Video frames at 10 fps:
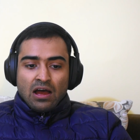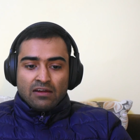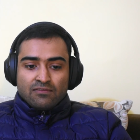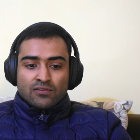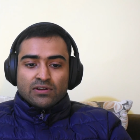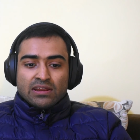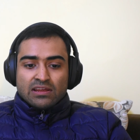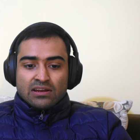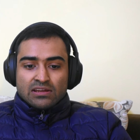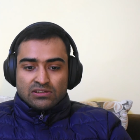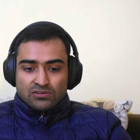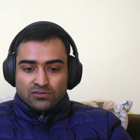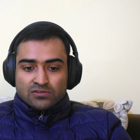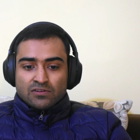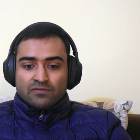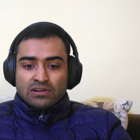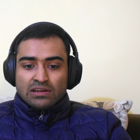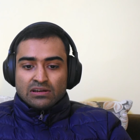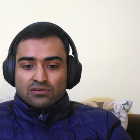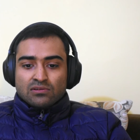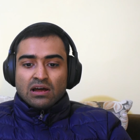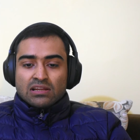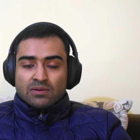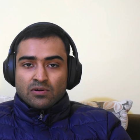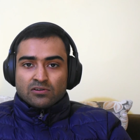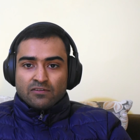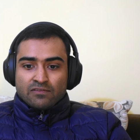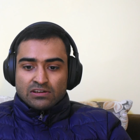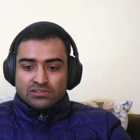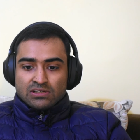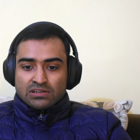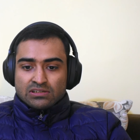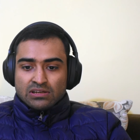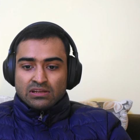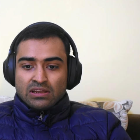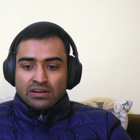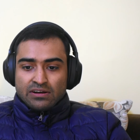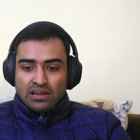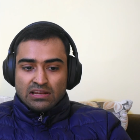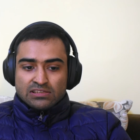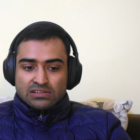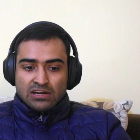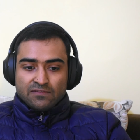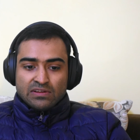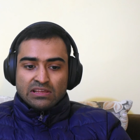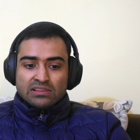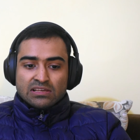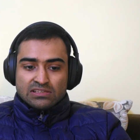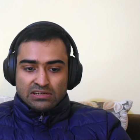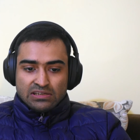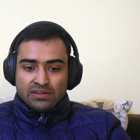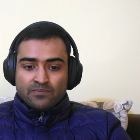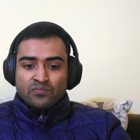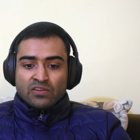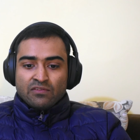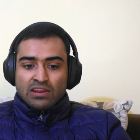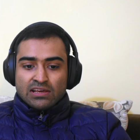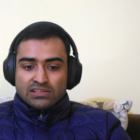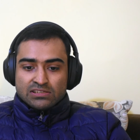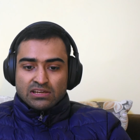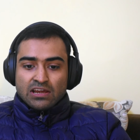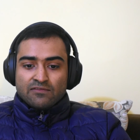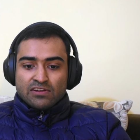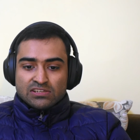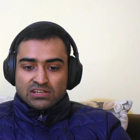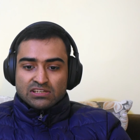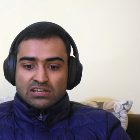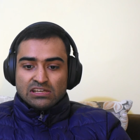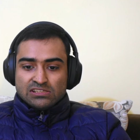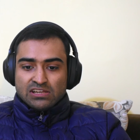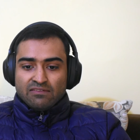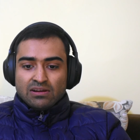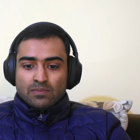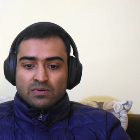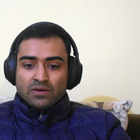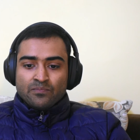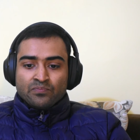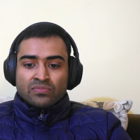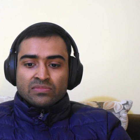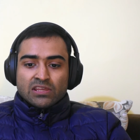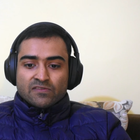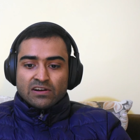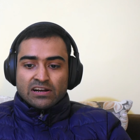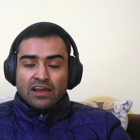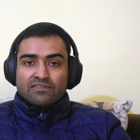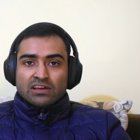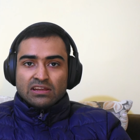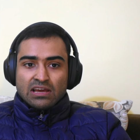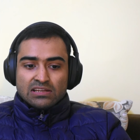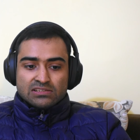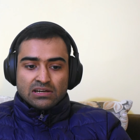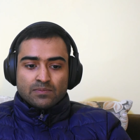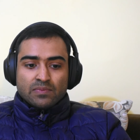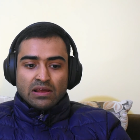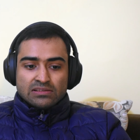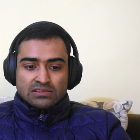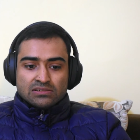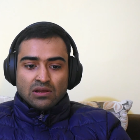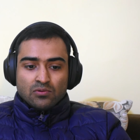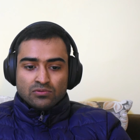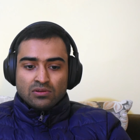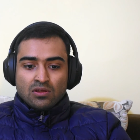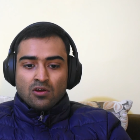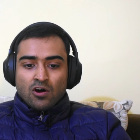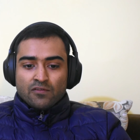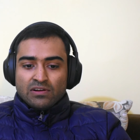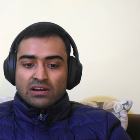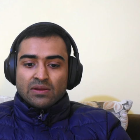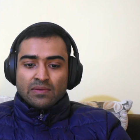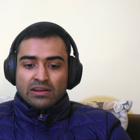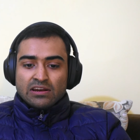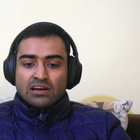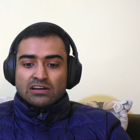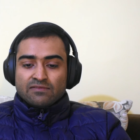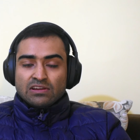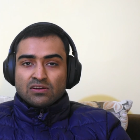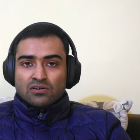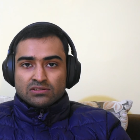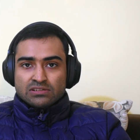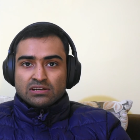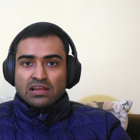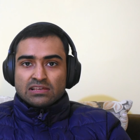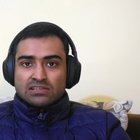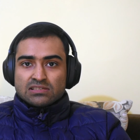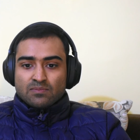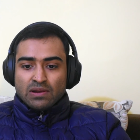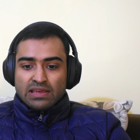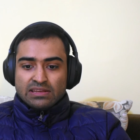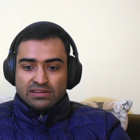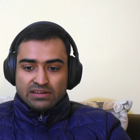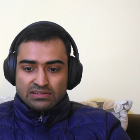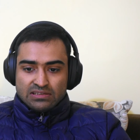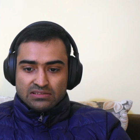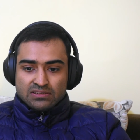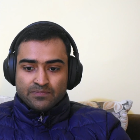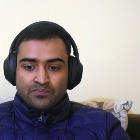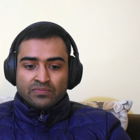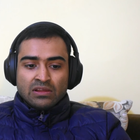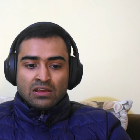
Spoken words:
High floor area ratios will lead to large amount of construction in real estate within the city where existing infrastructure is developed. This will drive the real estate prices down or will remain relatively constant as the supply increases.